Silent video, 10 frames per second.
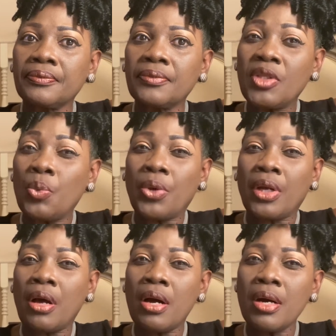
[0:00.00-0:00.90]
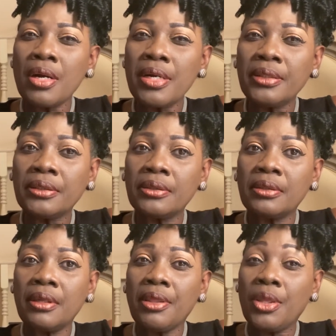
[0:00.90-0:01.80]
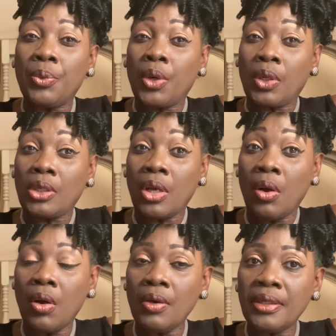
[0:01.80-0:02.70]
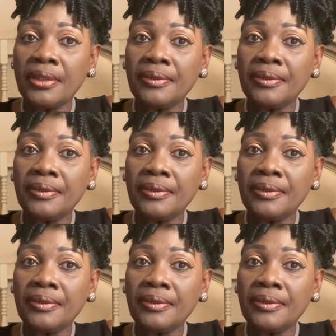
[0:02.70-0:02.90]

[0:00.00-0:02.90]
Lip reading: They work hard, they work long,